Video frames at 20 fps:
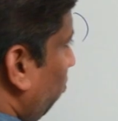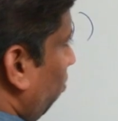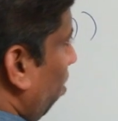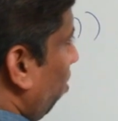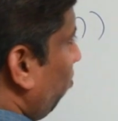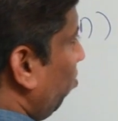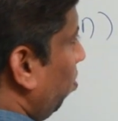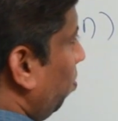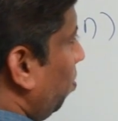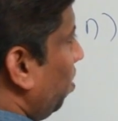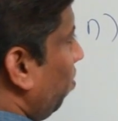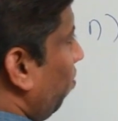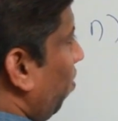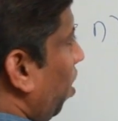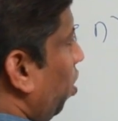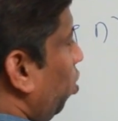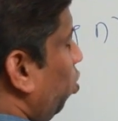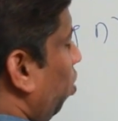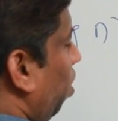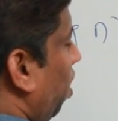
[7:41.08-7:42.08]
on what will be the
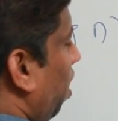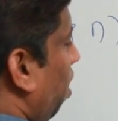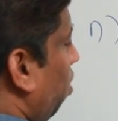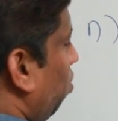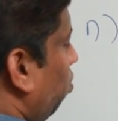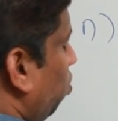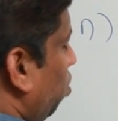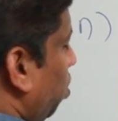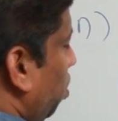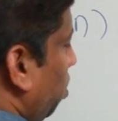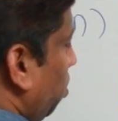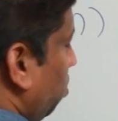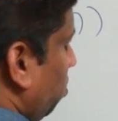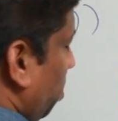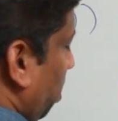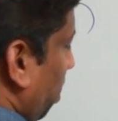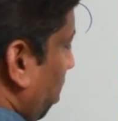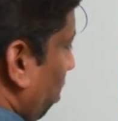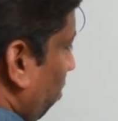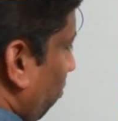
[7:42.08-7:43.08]
value we will have
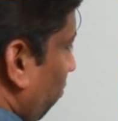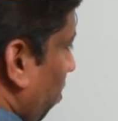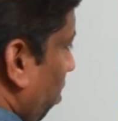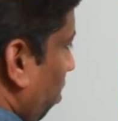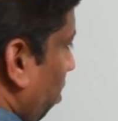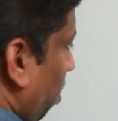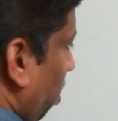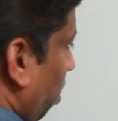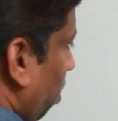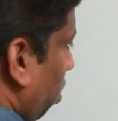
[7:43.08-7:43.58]
C1